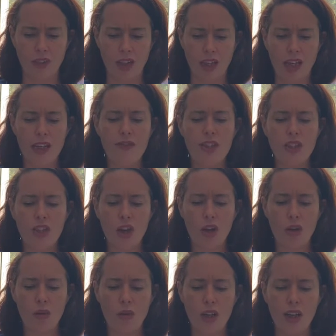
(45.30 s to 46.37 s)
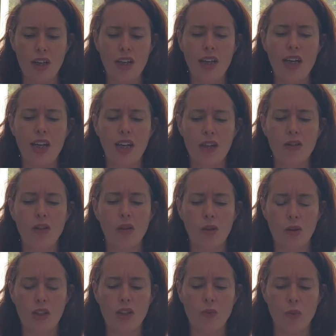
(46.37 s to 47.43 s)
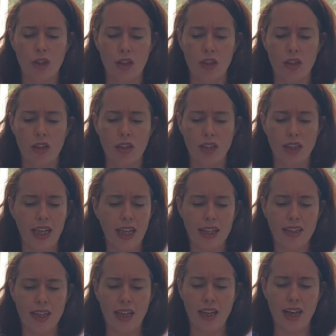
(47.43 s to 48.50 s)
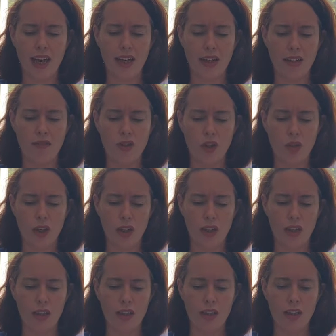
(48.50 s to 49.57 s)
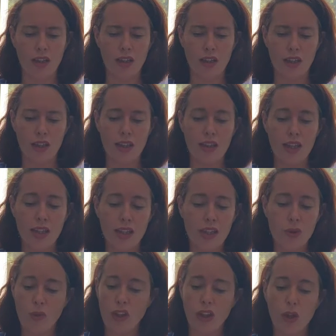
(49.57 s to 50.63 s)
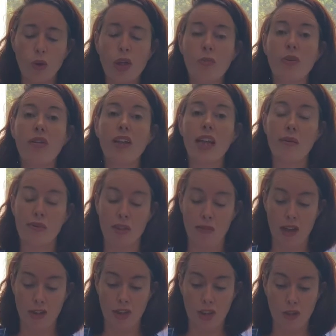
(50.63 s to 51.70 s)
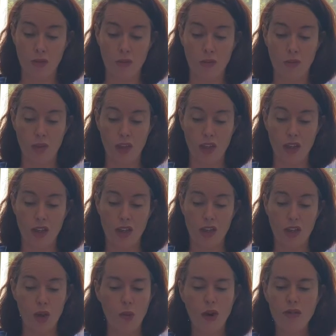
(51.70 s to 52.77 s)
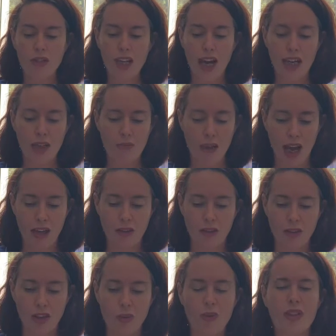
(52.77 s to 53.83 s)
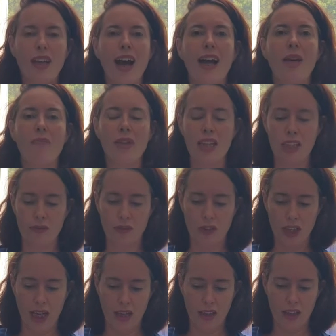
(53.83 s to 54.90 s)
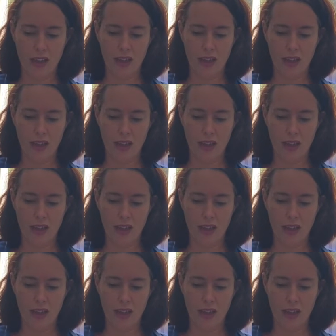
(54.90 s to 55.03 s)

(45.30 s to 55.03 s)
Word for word: Even so, hear the Lord's word, King Zedekiah of Judah. This is what the Lord proclaims about you. You won't die in battle. You will die a peaceful death.